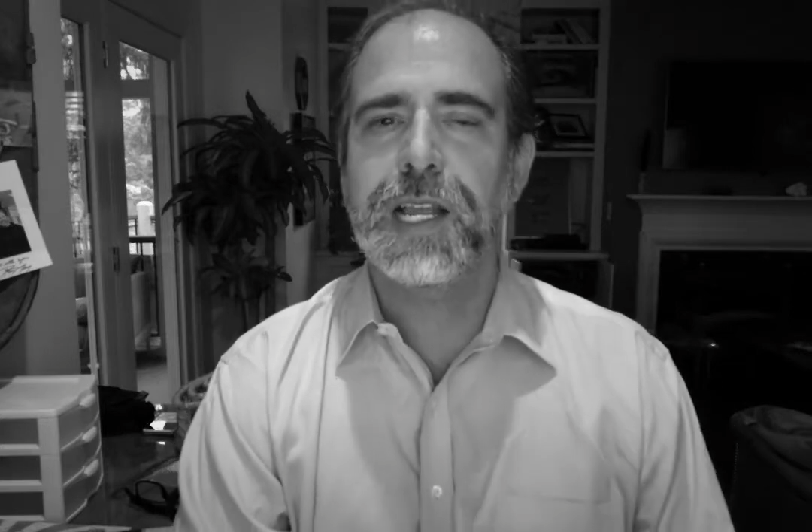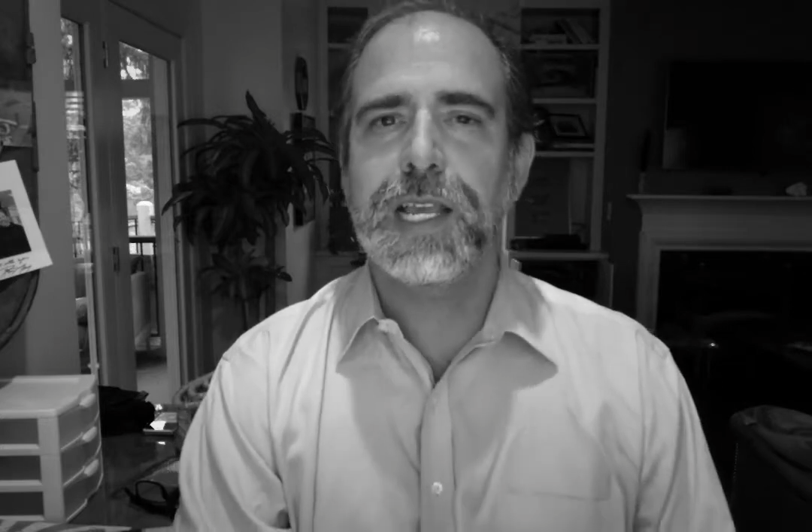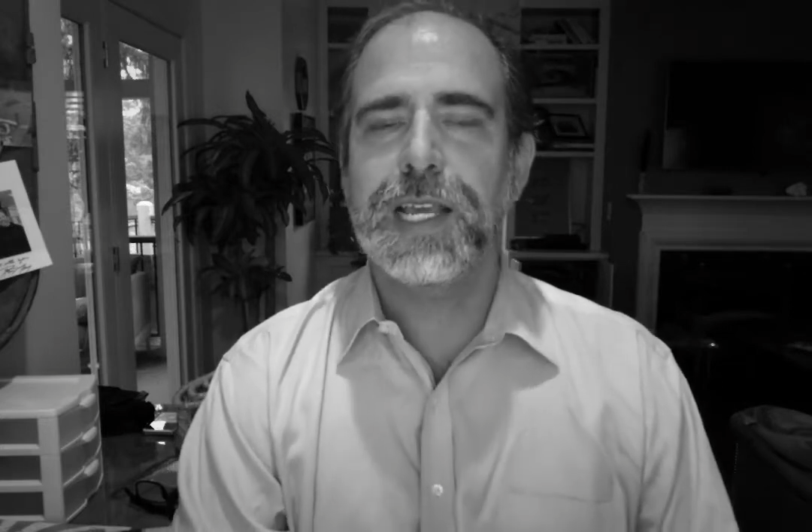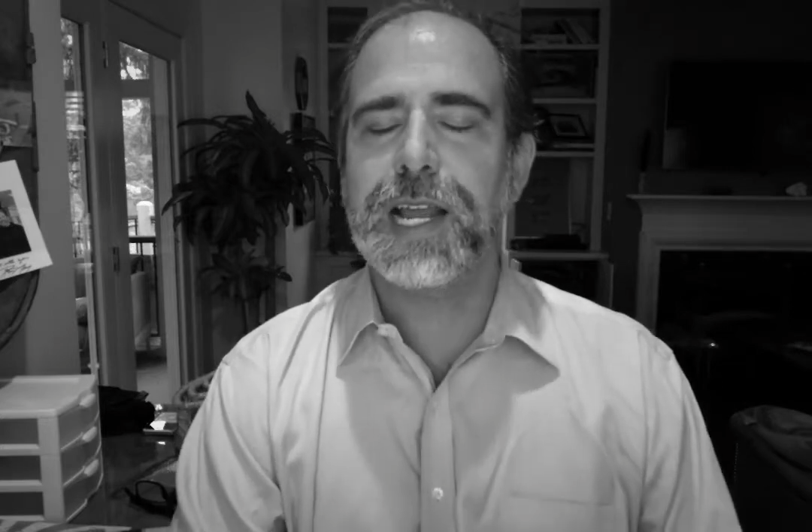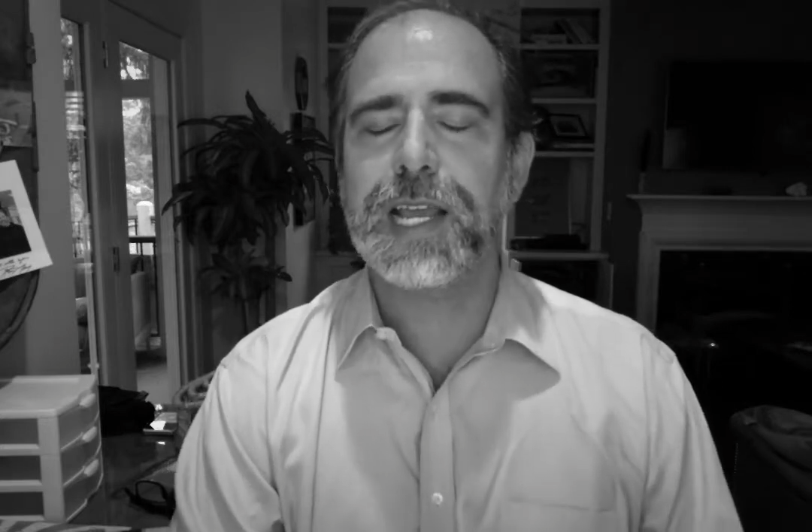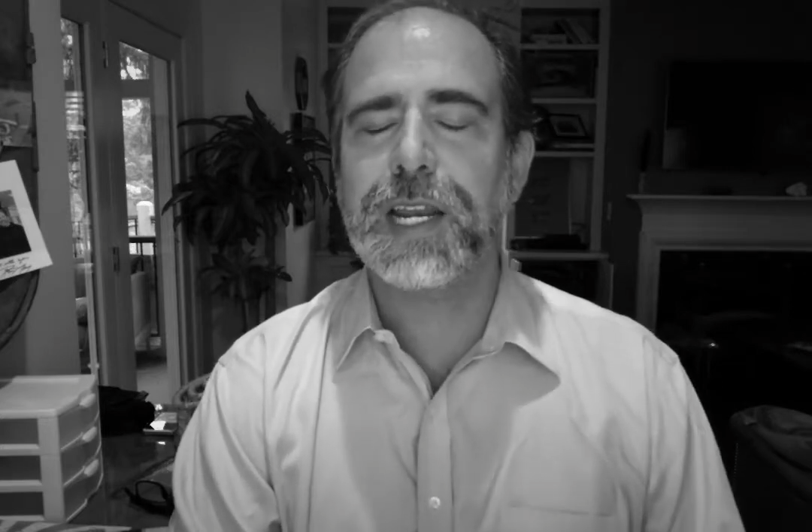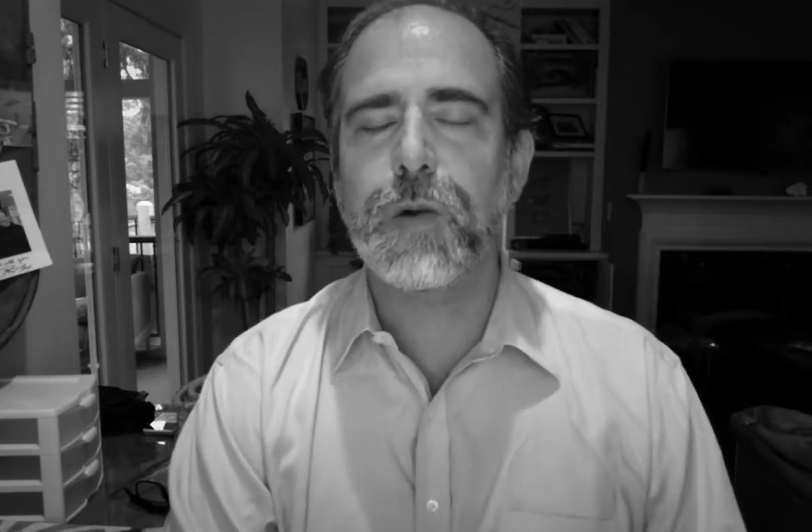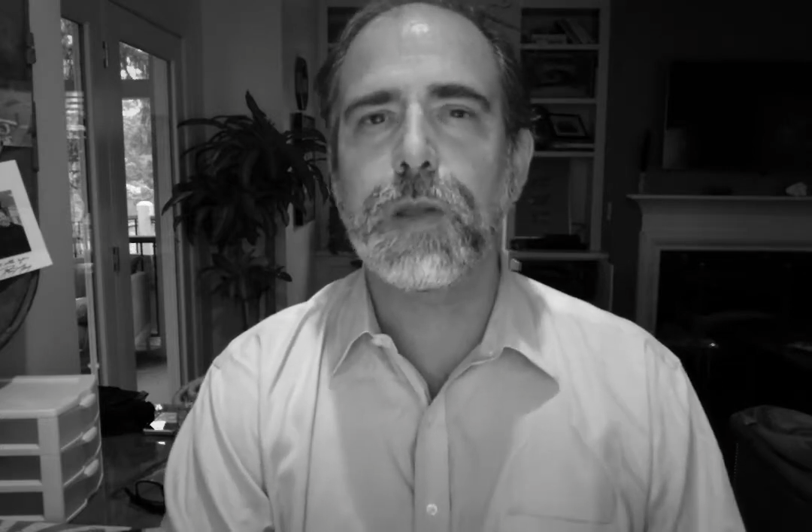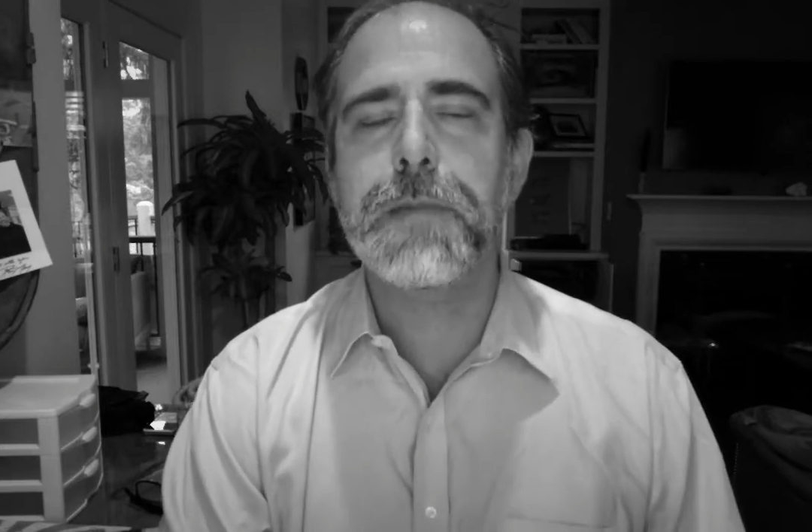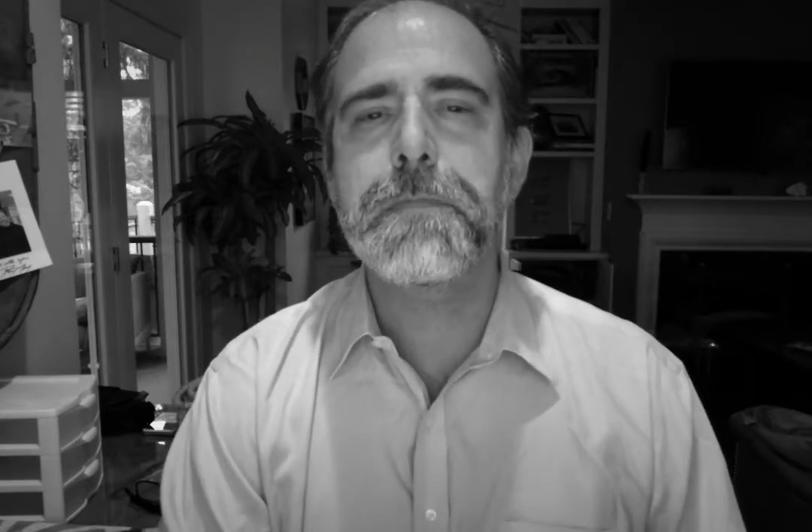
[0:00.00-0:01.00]
And I can
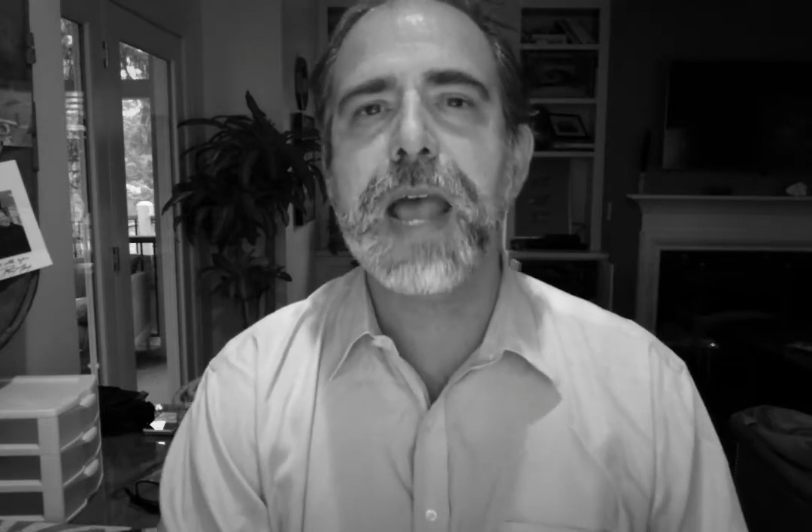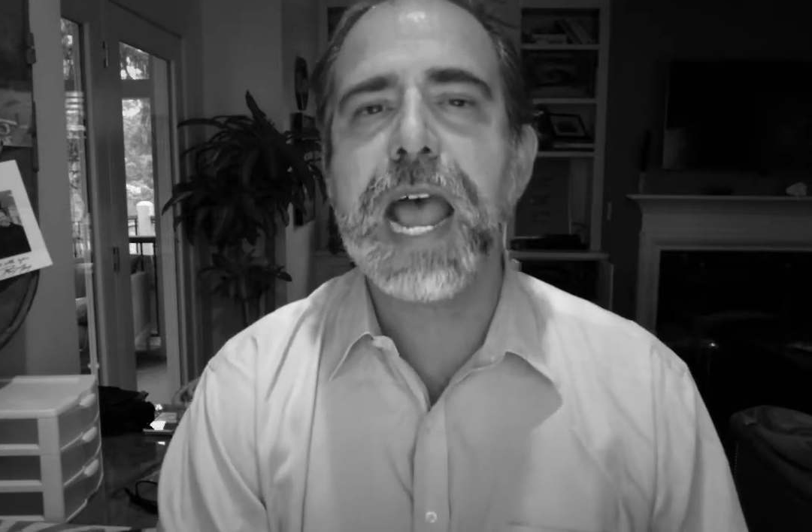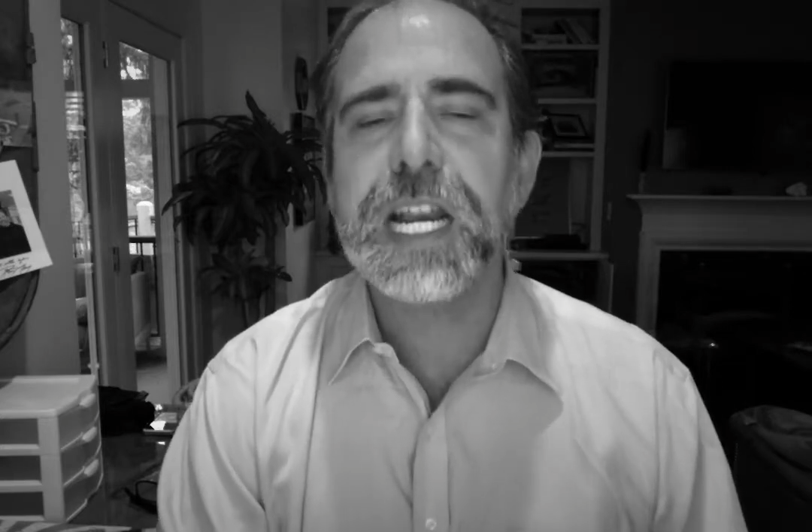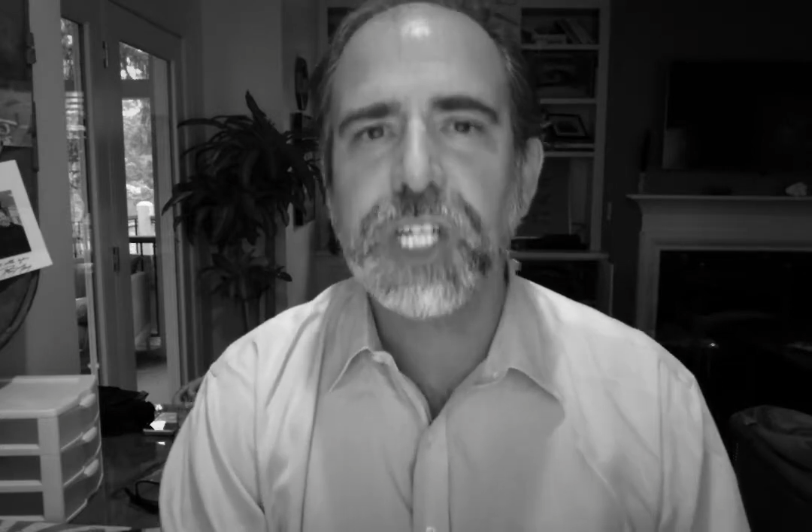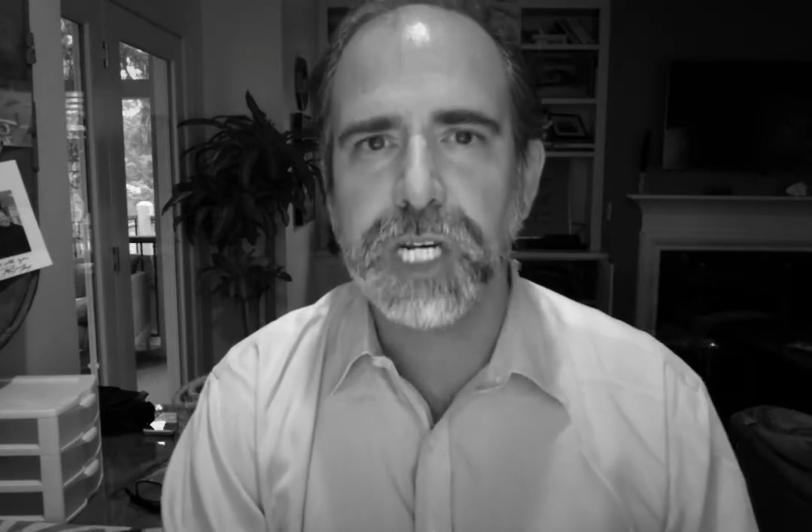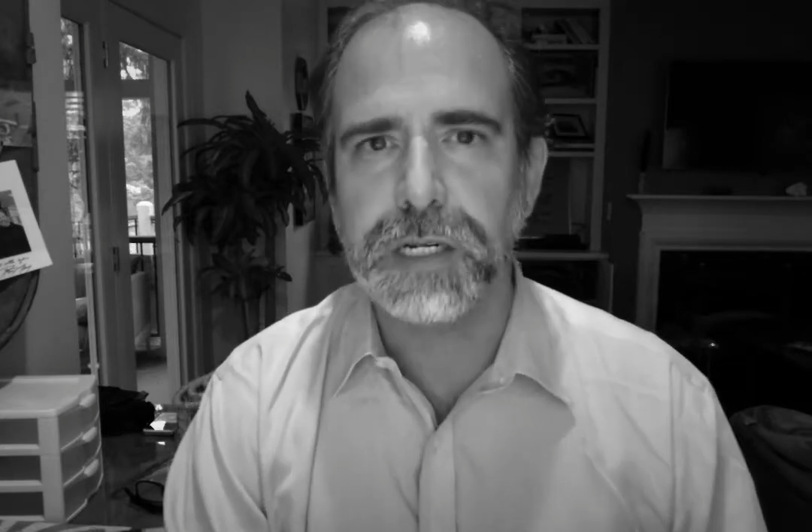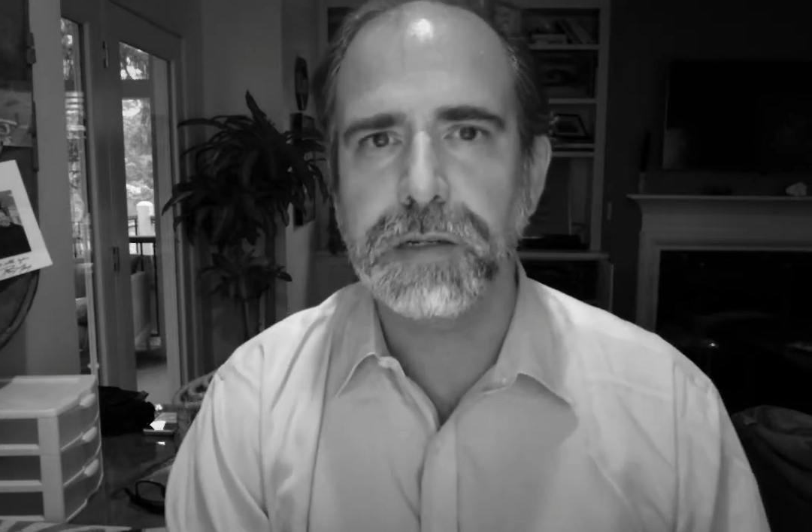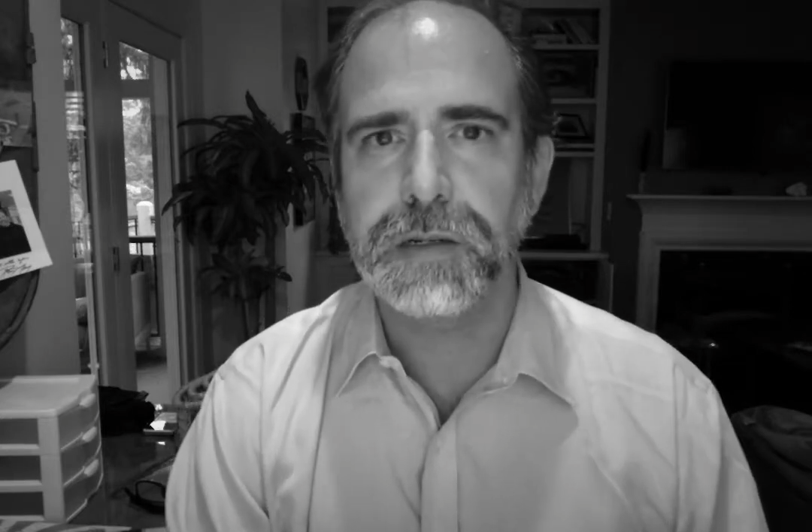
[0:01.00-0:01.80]
only imagine